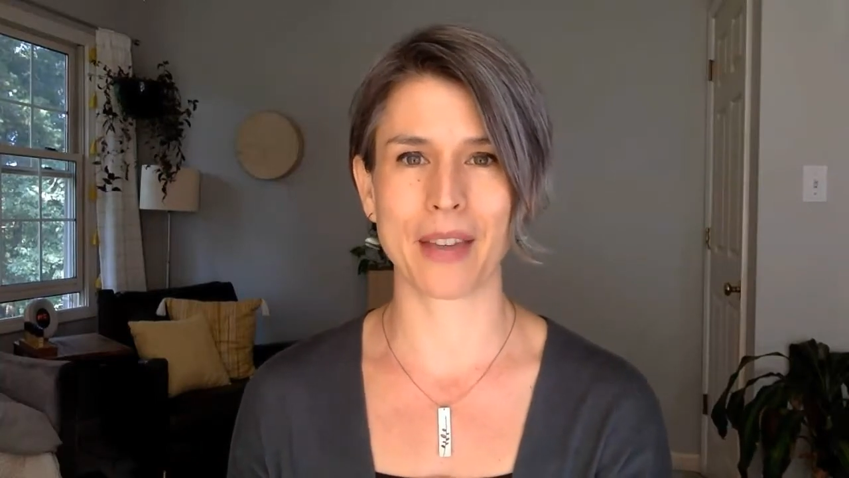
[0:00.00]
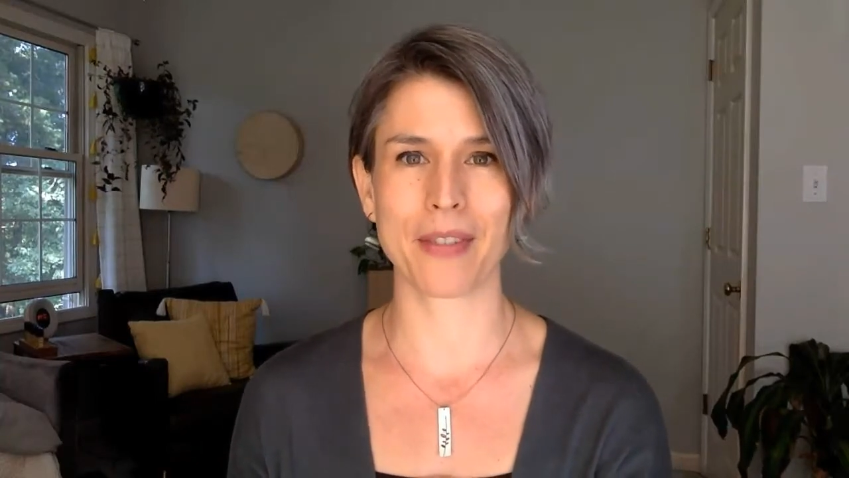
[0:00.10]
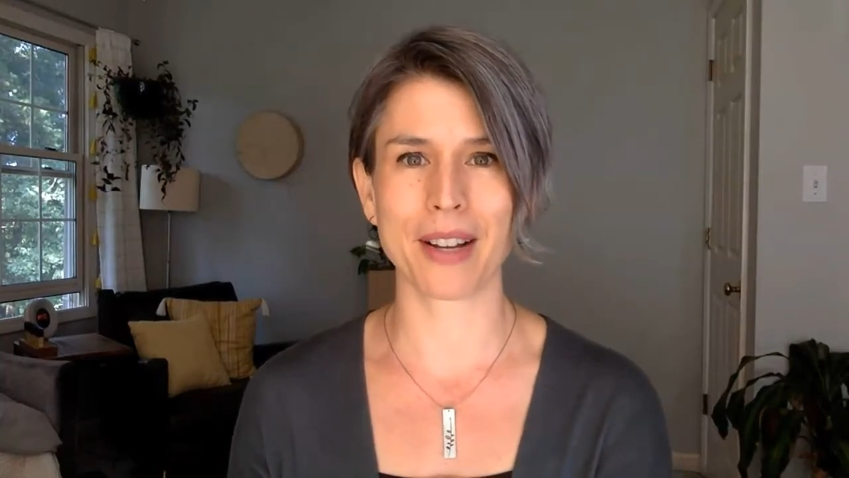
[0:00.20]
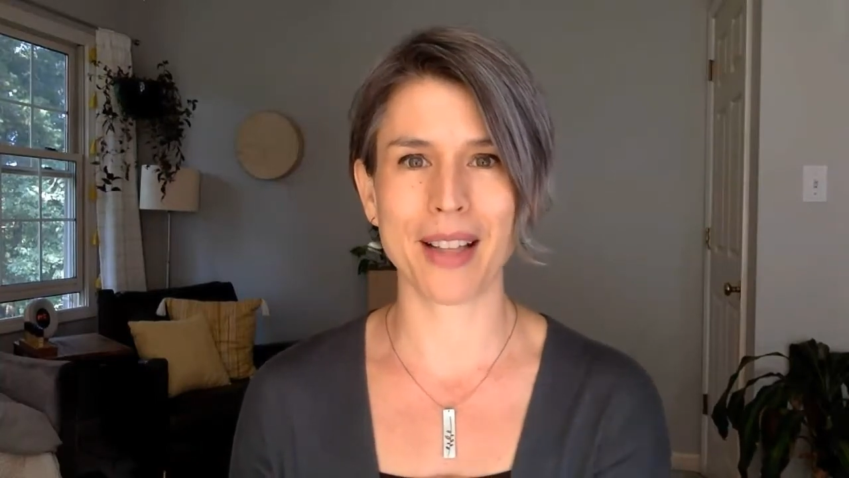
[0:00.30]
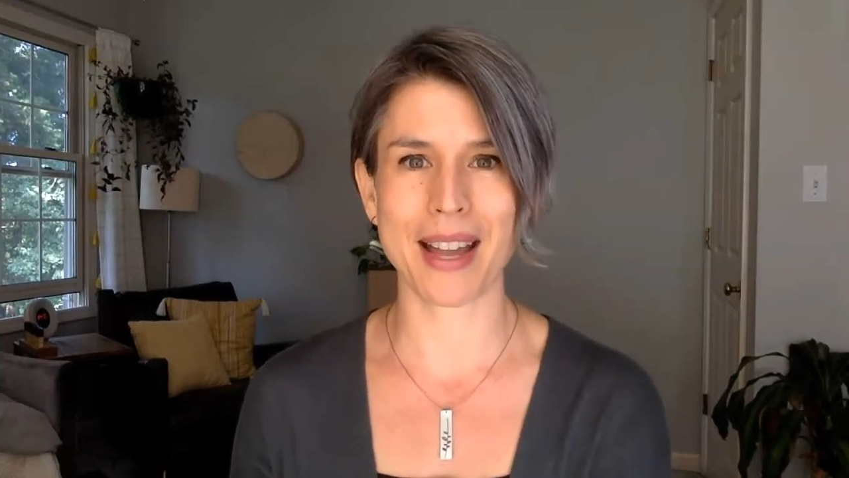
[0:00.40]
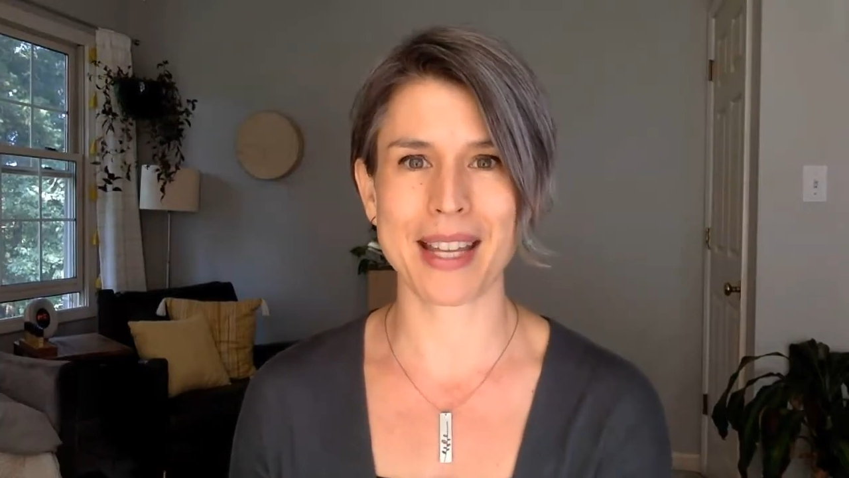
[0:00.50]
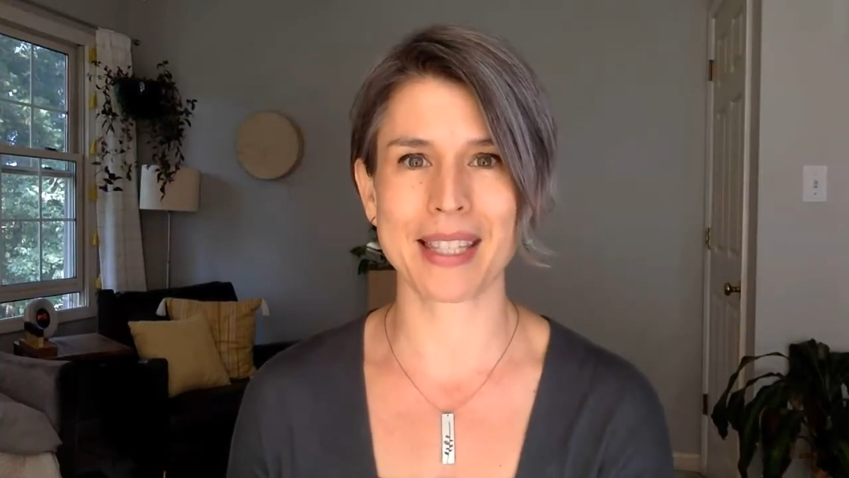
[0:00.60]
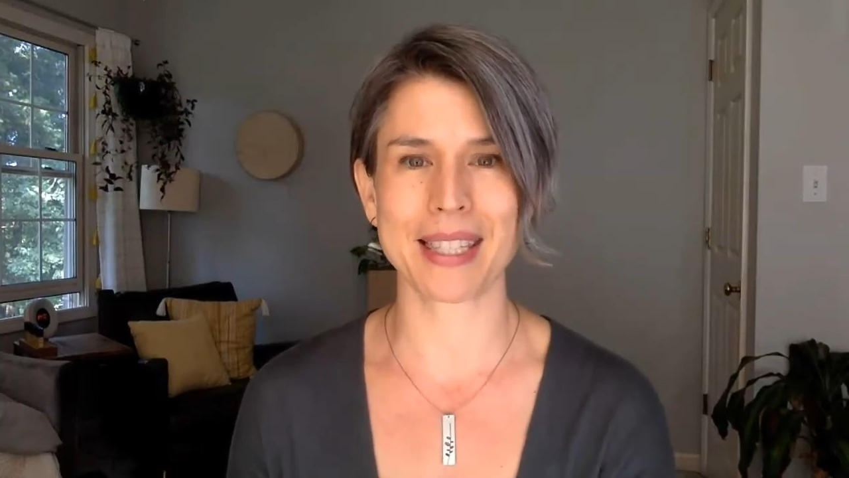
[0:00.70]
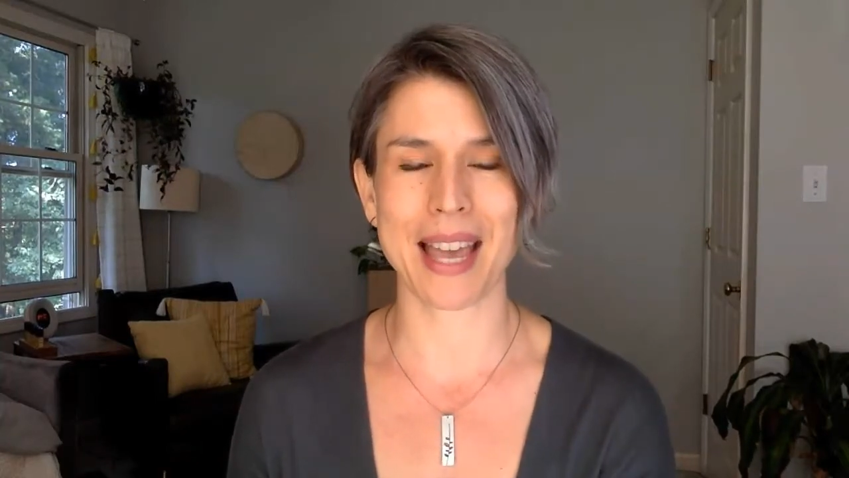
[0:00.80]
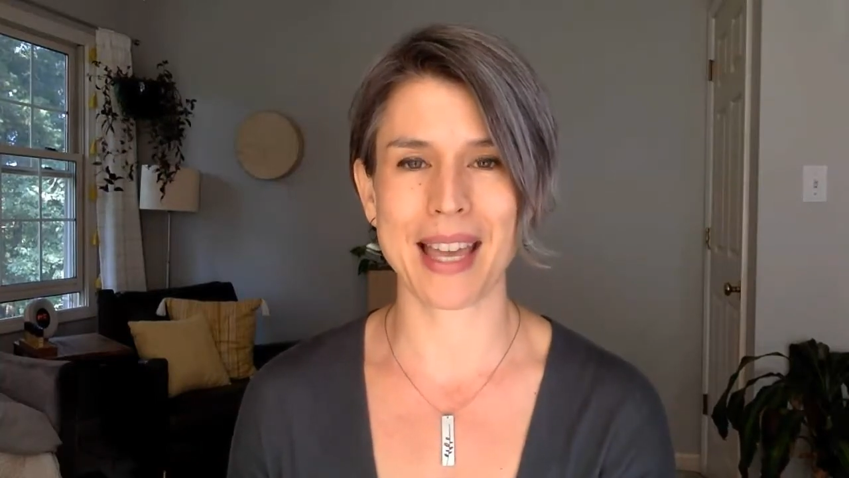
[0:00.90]
If a
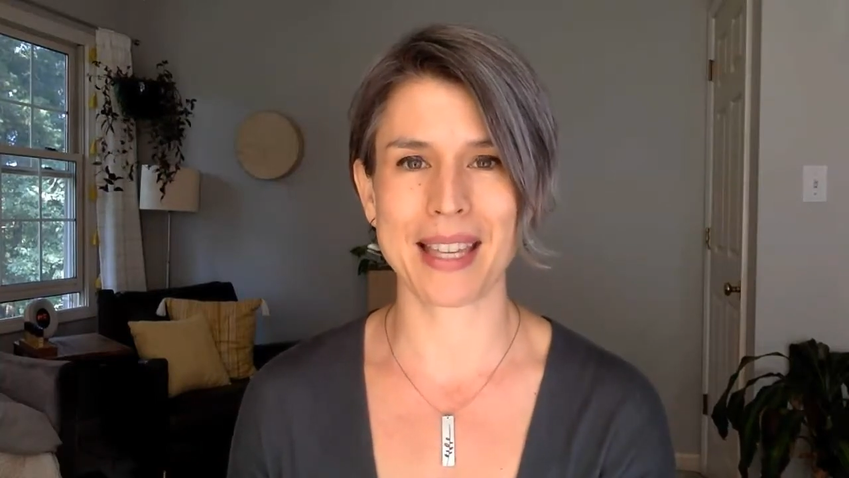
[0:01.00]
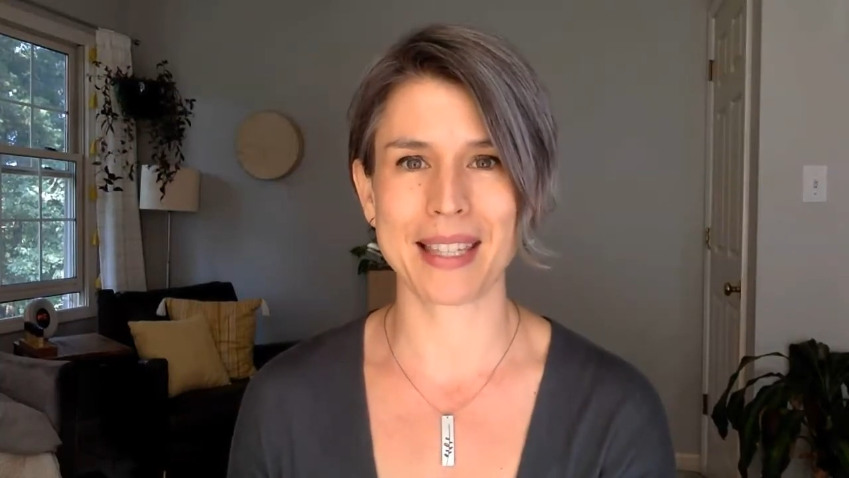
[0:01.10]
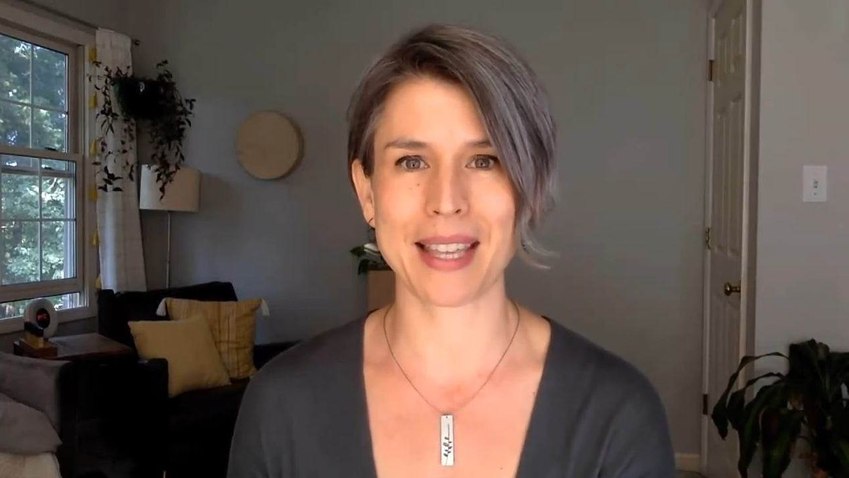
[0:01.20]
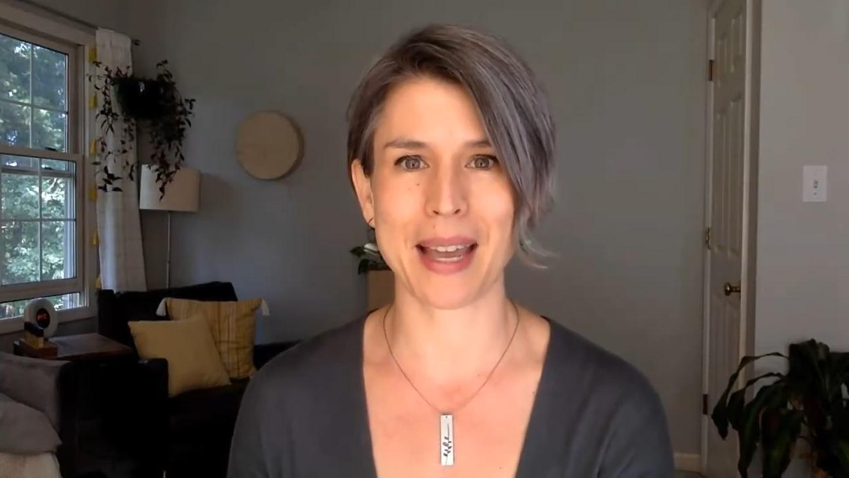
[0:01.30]
client says,